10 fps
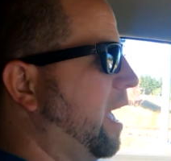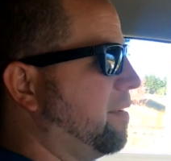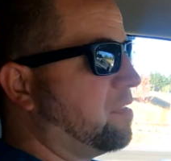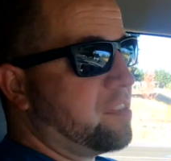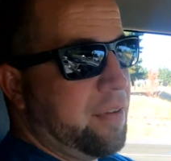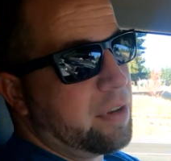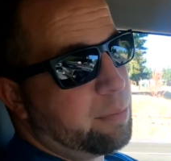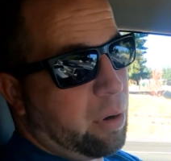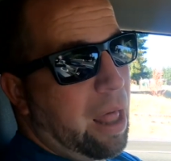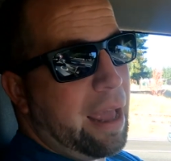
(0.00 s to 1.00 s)
have
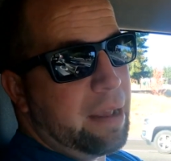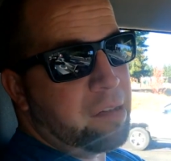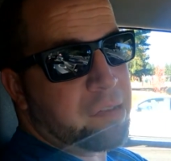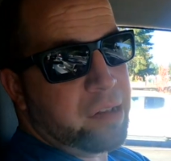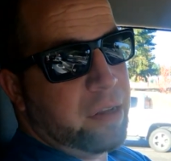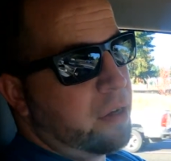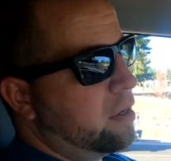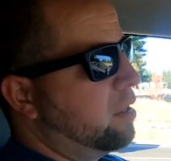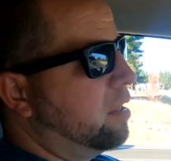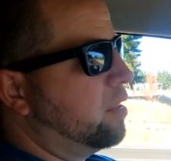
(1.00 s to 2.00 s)
seven plies,
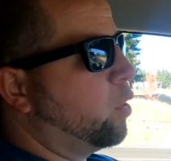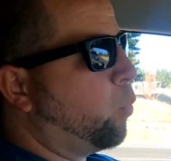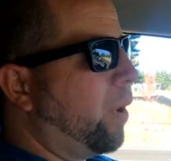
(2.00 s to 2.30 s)
and the